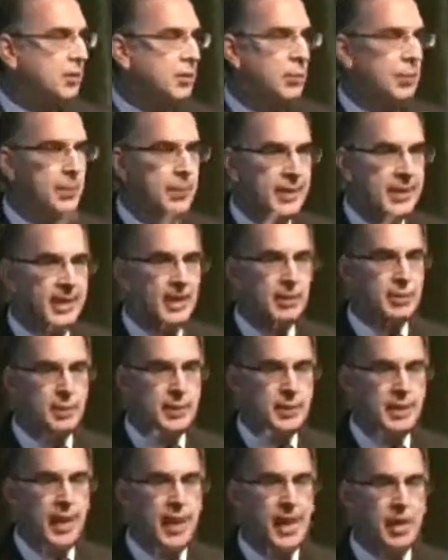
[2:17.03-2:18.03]
the meeting
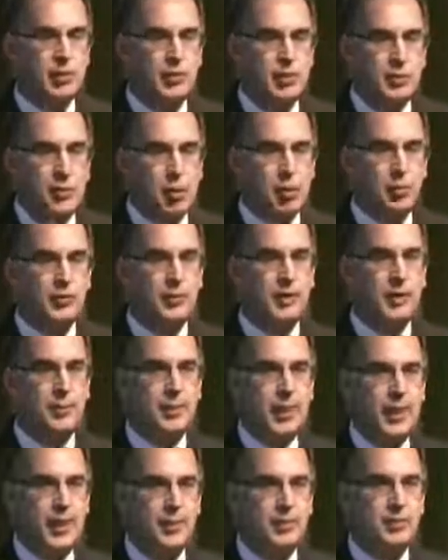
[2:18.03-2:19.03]
began with him holding
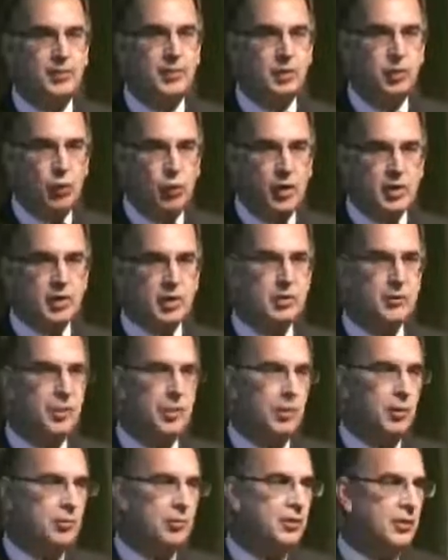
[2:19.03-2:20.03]
up copies of the Washington
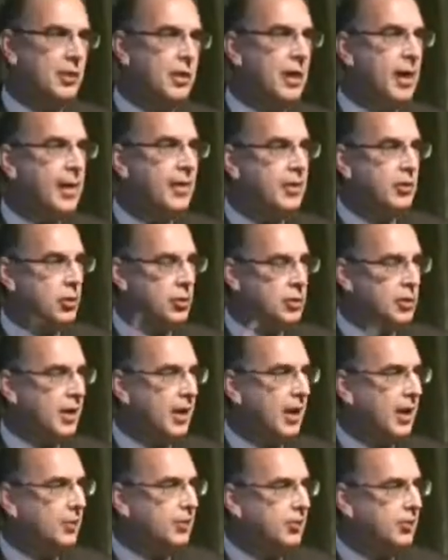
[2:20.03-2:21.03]
Post and the New York
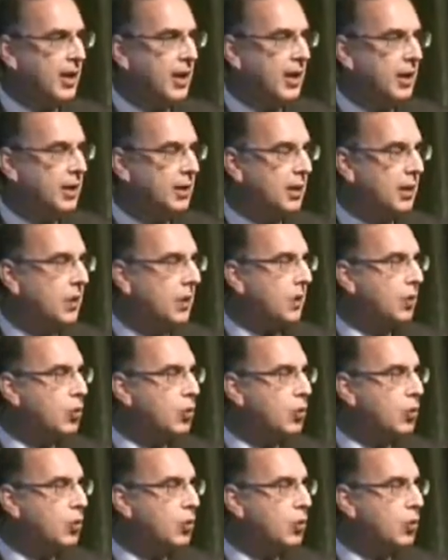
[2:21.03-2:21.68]
Times saying,